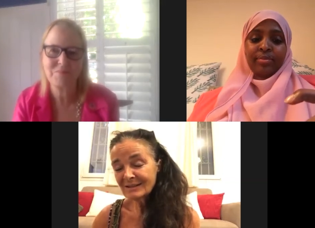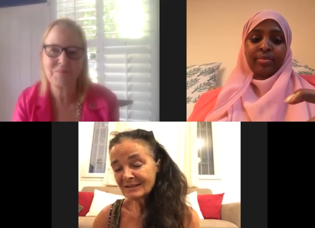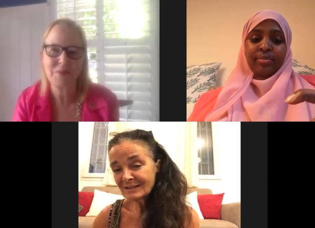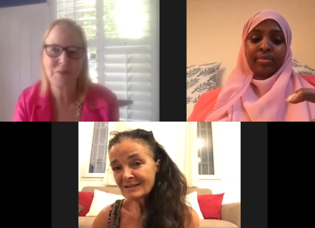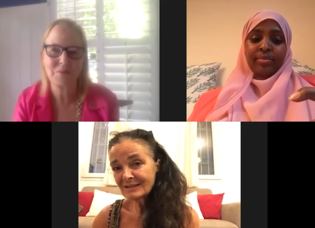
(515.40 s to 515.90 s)

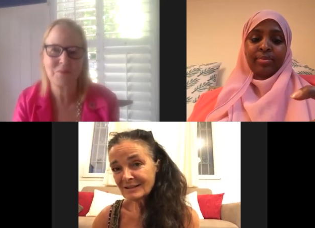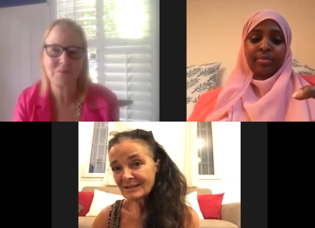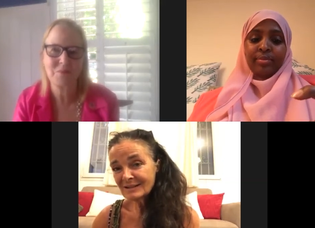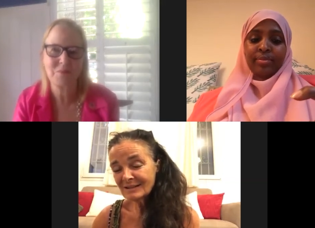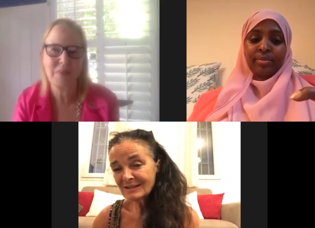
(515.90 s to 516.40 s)
Speaker 1: you know
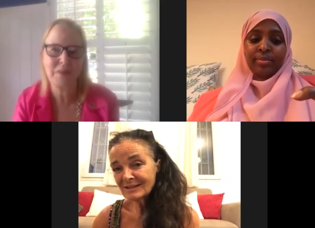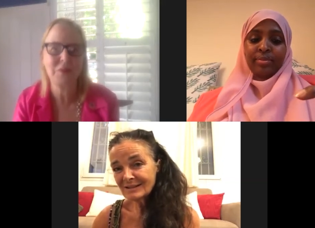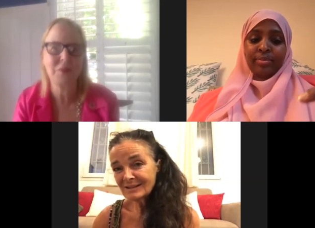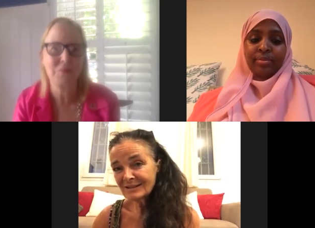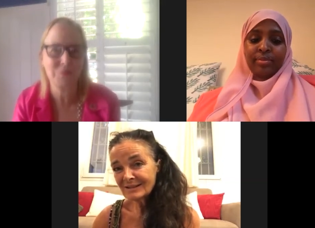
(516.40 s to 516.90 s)

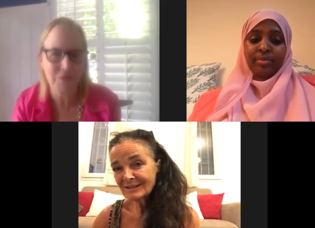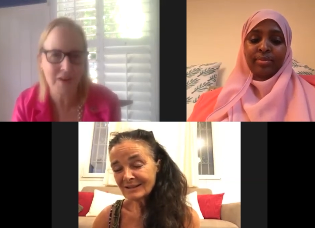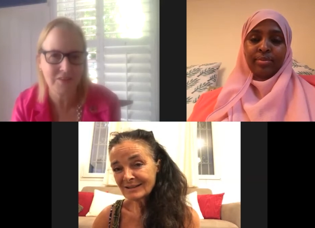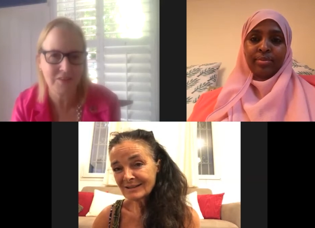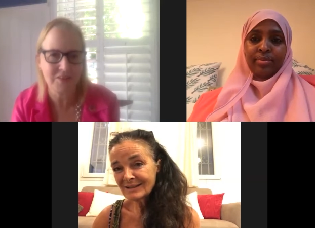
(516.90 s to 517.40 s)
mainstream
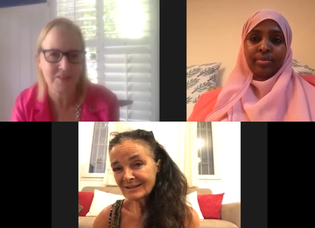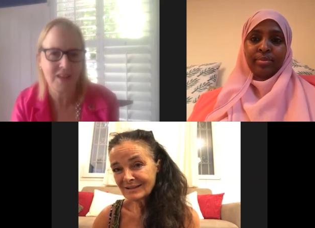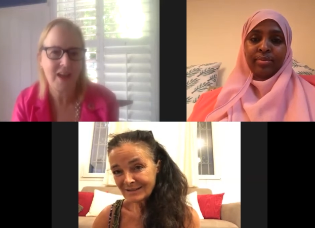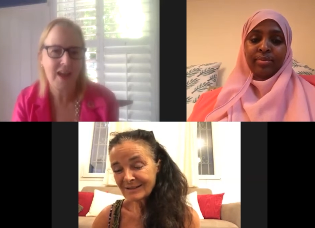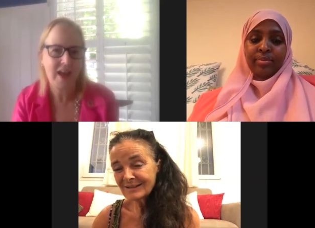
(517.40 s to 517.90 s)
directors.
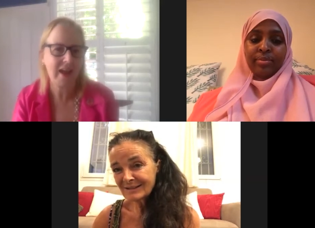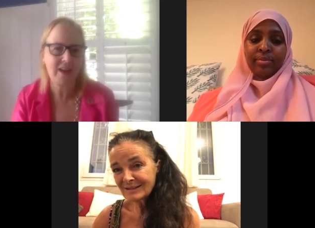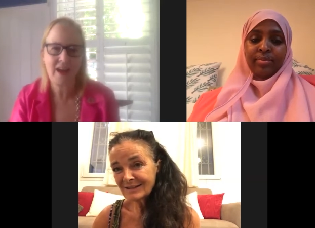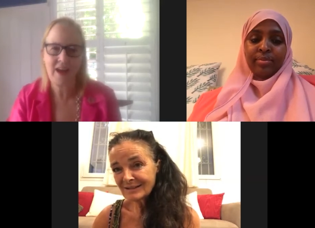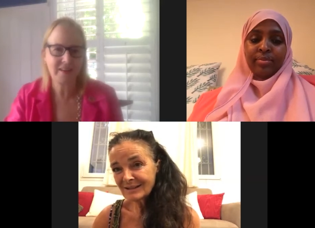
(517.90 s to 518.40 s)
How,
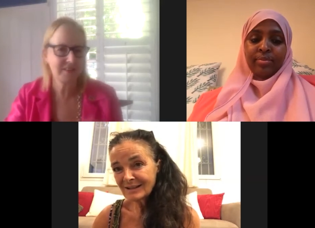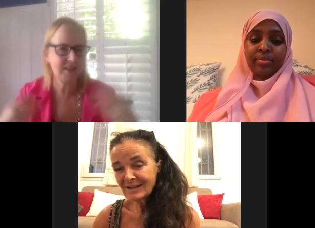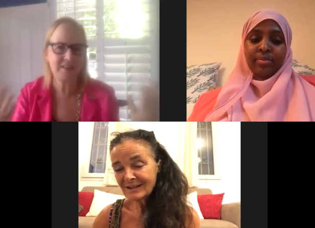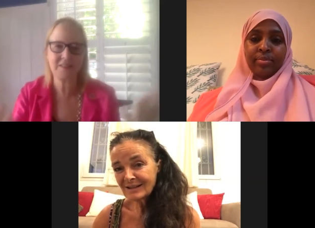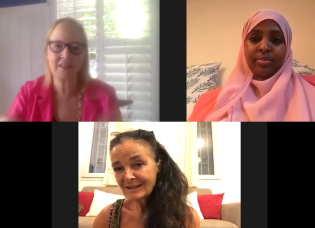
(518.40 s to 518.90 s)

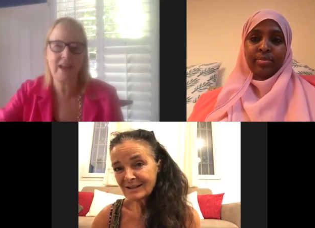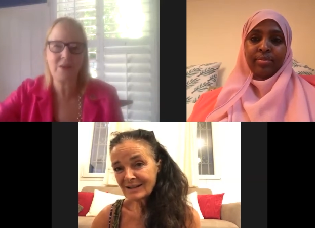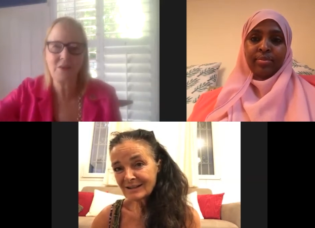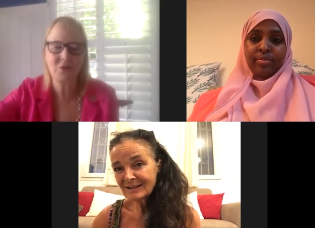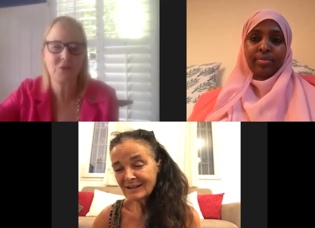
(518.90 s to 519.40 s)
tell us, how
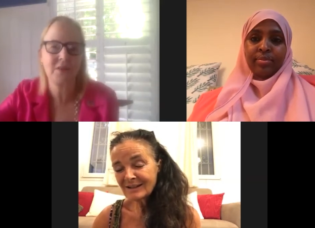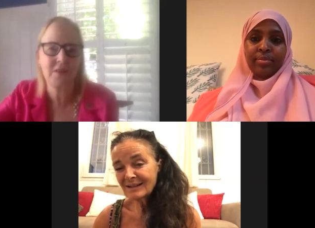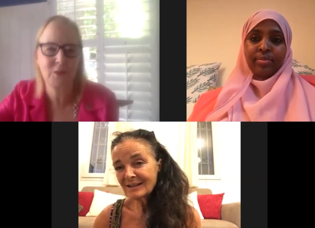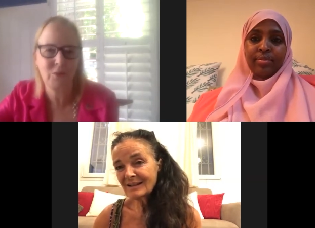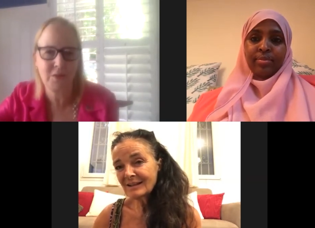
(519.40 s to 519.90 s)
did you get
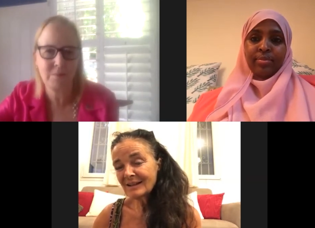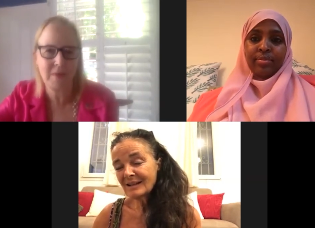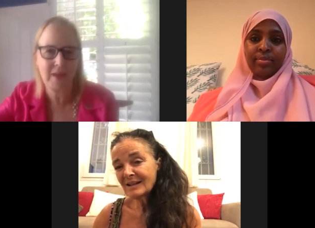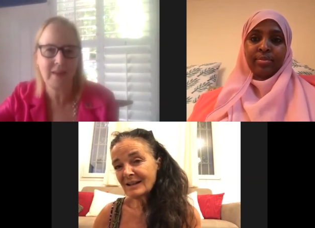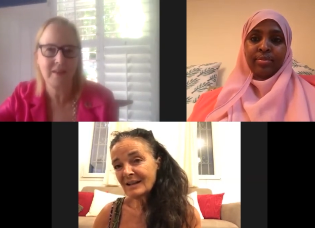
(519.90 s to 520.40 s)
this film
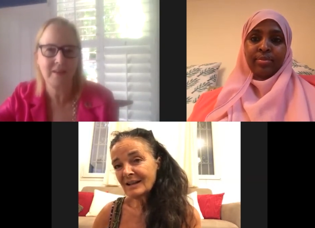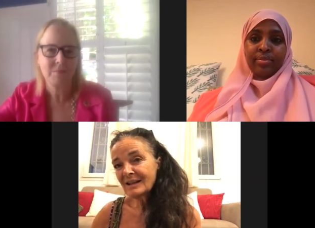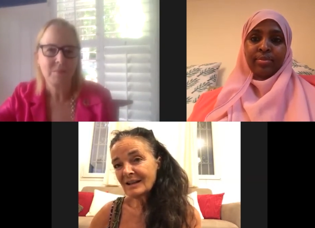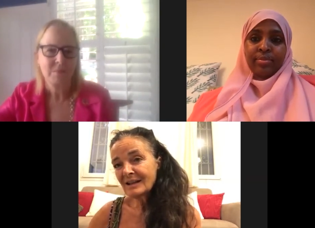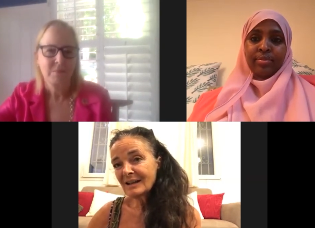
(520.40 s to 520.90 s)
made?
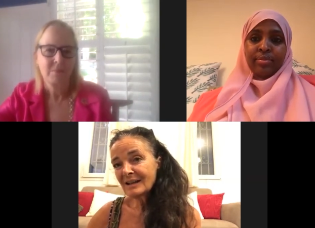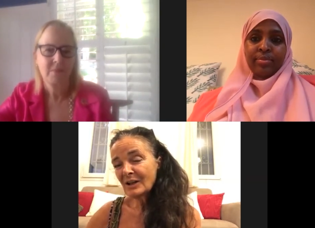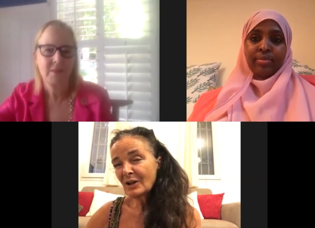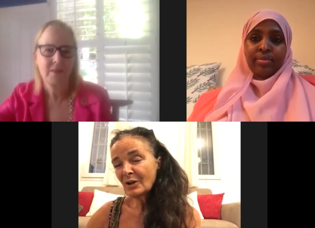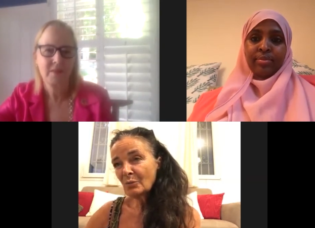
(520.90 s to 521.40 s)

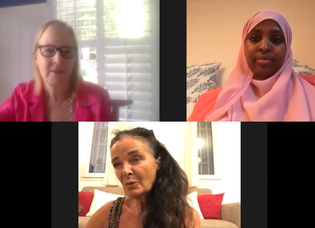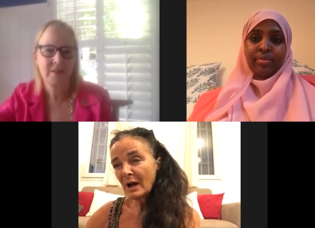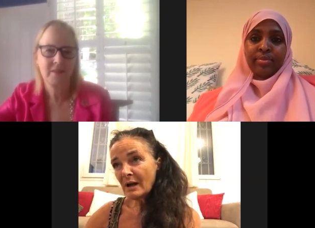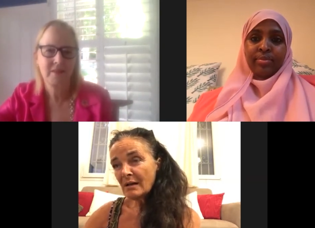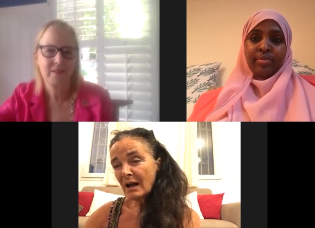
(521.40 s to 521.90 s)

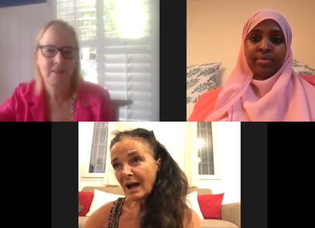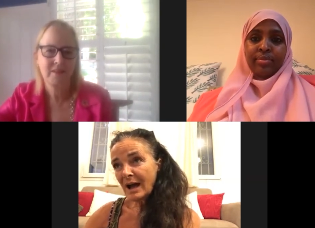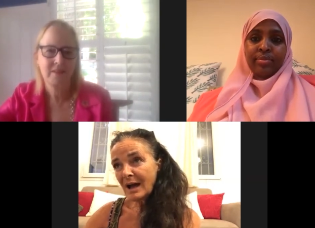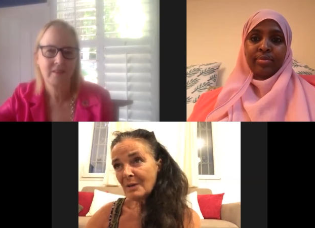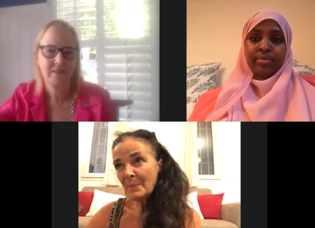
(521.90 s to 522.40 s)
Speaker 2: Well,
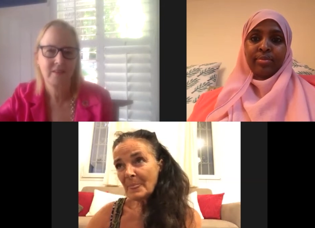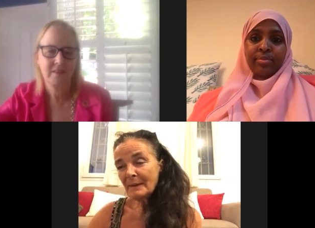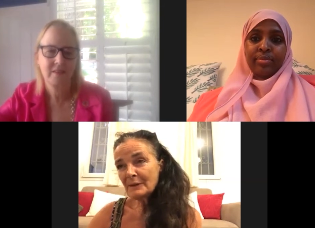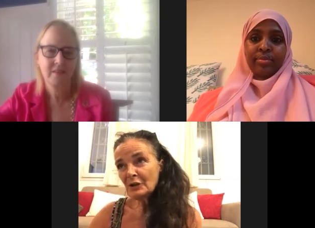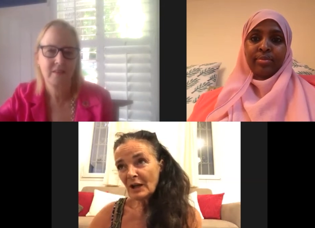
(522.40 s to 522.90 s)
um,
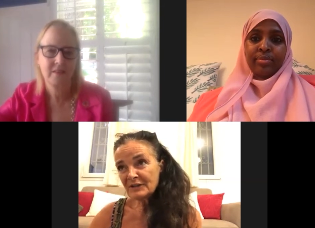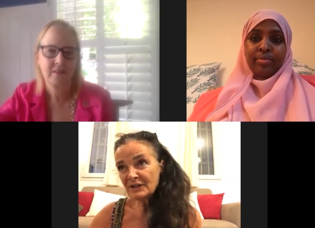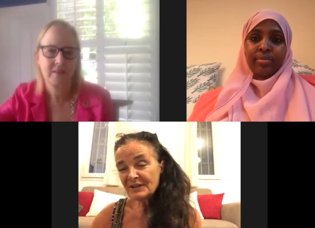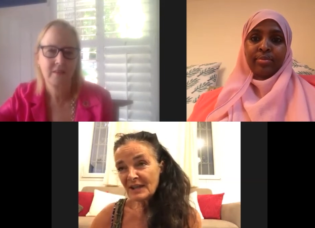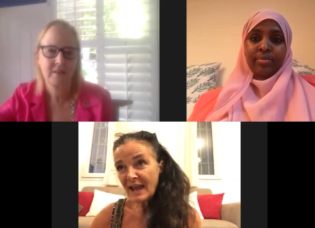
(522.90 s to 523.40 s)
as you
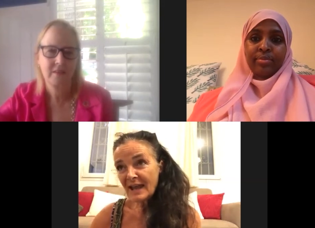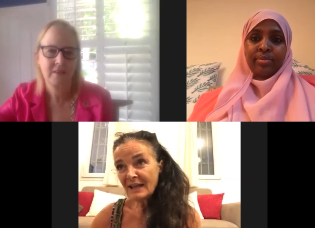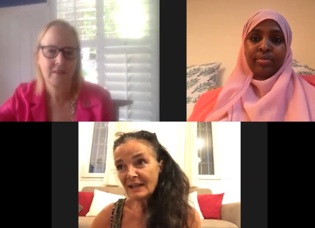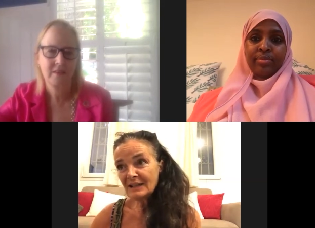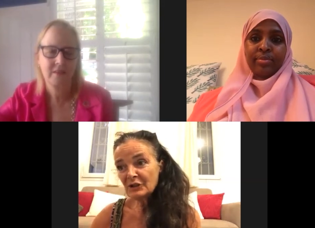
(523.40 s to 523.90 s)
say,
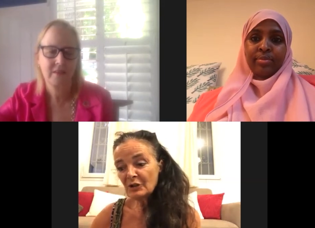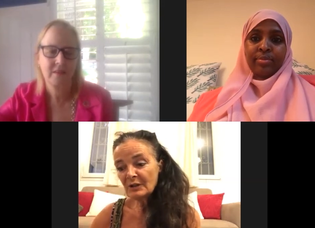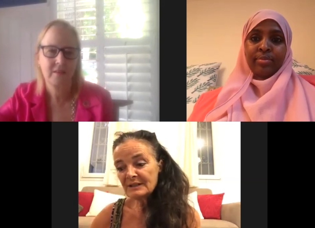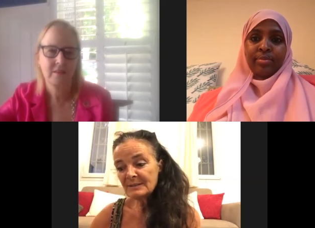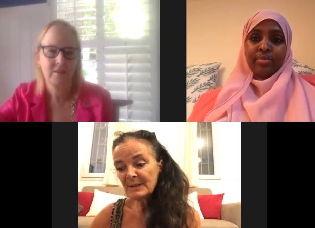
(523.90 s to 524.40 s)
it, you know, it
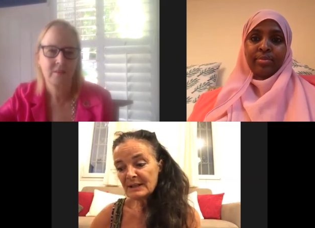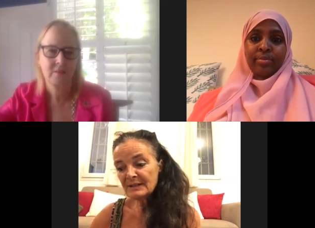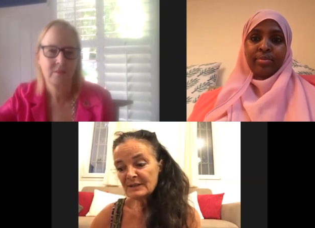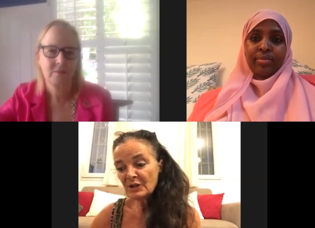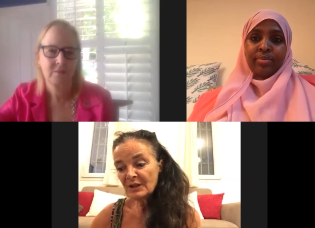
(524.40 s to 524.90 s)
speaks
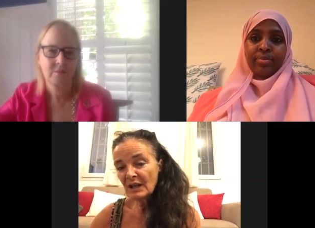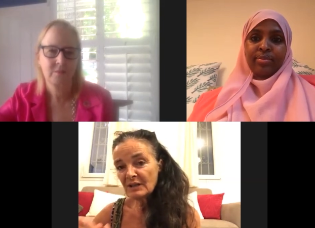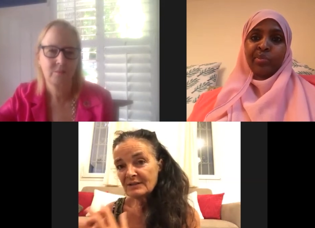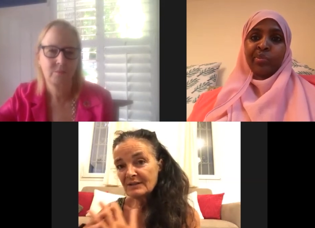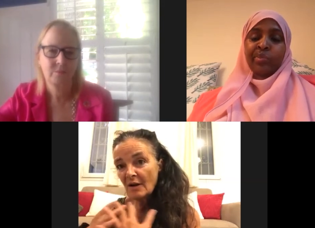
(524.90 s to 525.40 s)
to it,
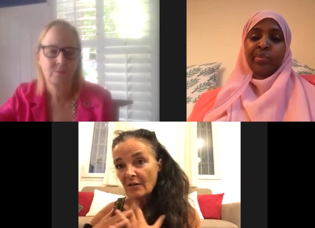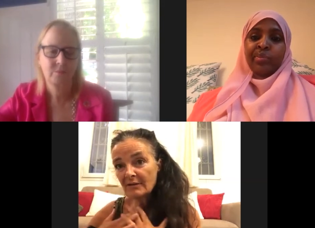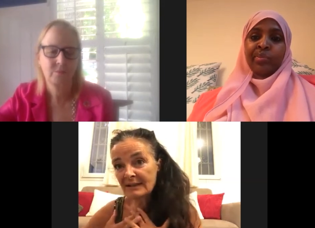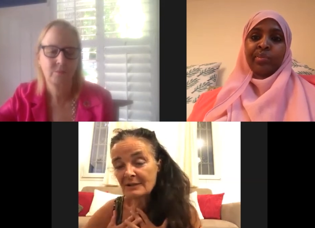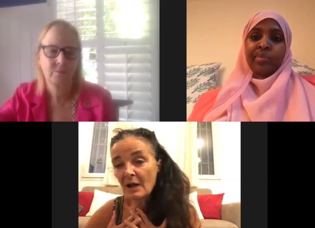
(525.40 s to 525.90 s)
it's not
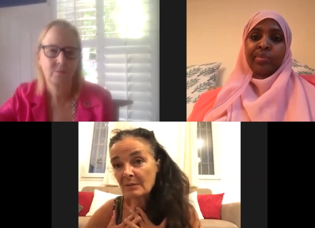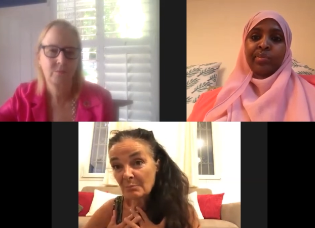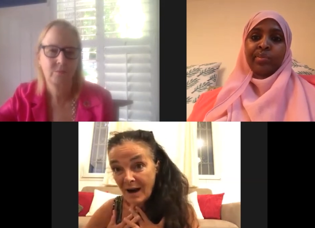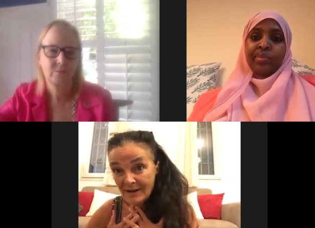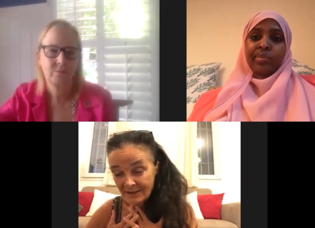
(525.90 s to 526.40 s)
it's not
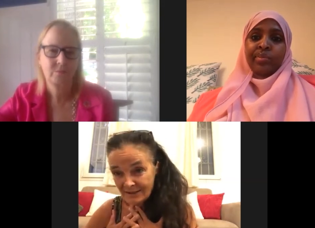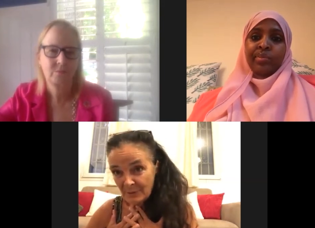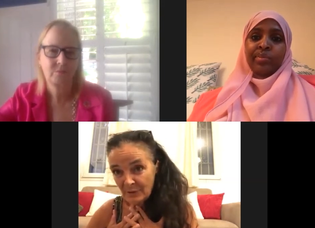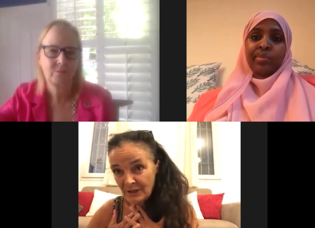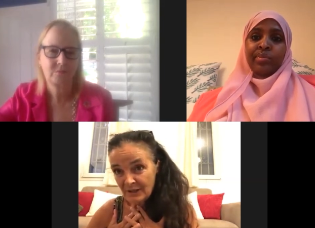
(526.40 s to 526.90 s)
my
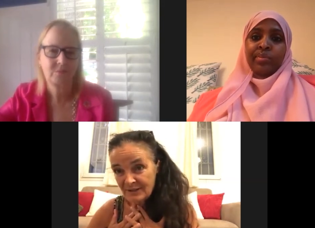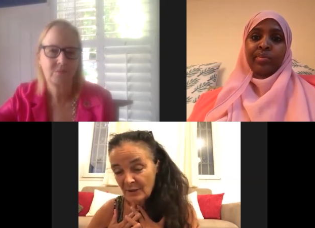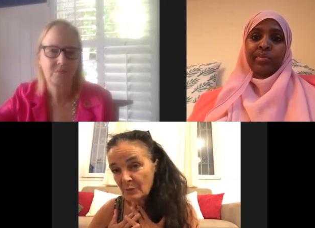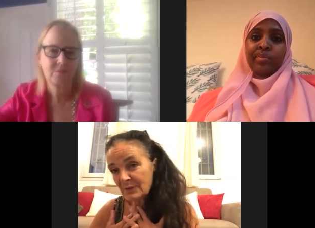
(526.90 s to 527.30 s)
experience, so it was